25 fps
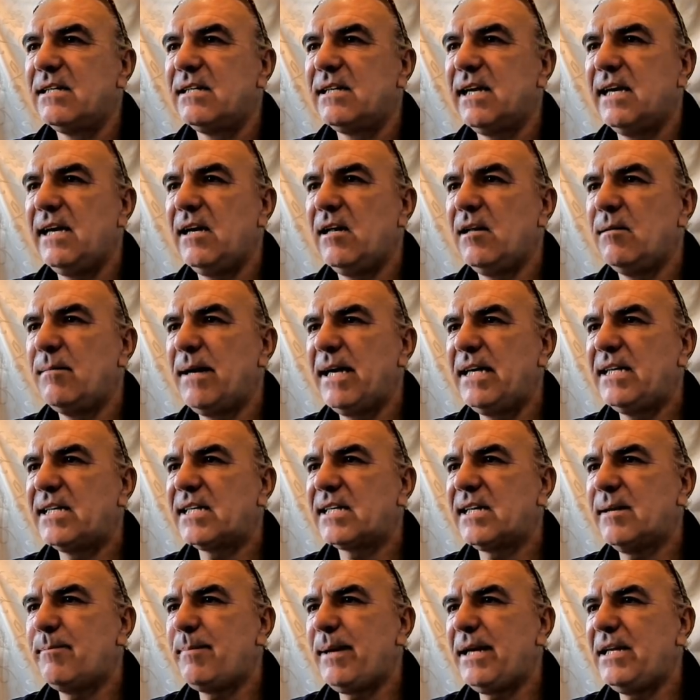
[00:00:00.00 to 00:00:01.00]
Deal may
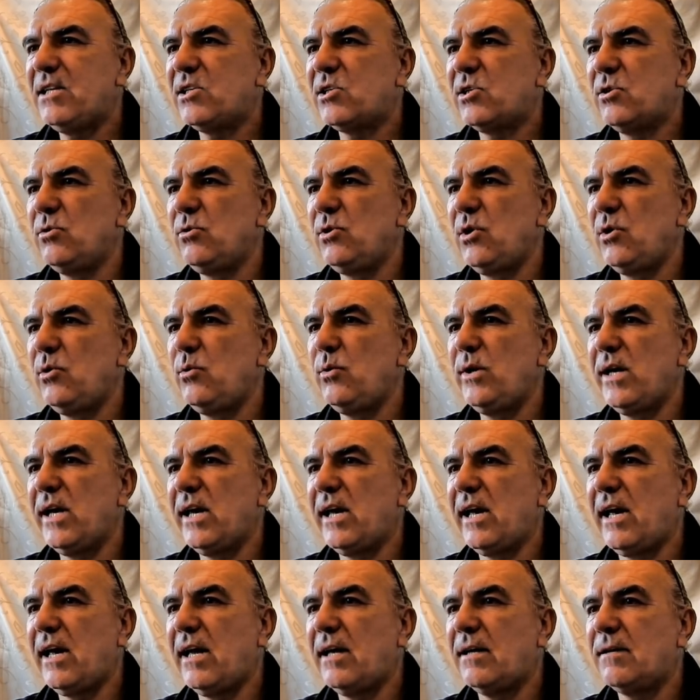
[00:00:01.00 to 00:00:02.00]
slip into New
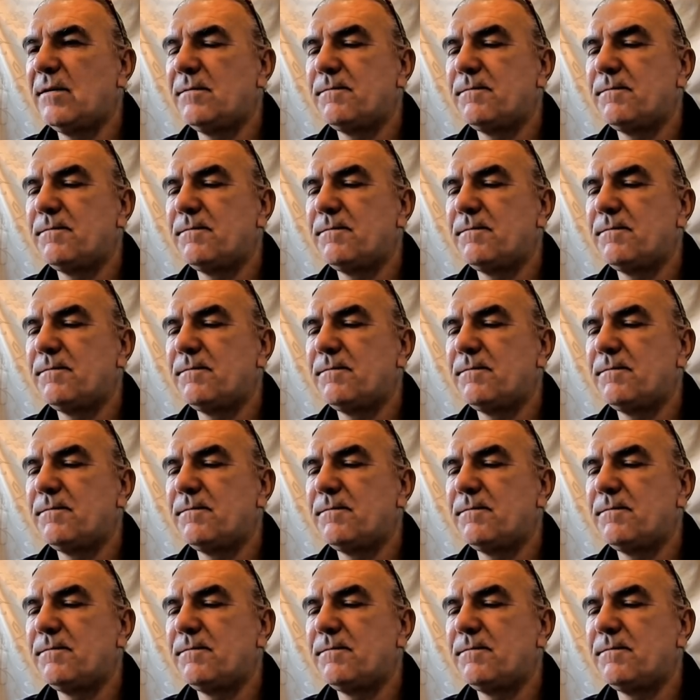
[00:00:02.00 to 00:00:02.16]
Year.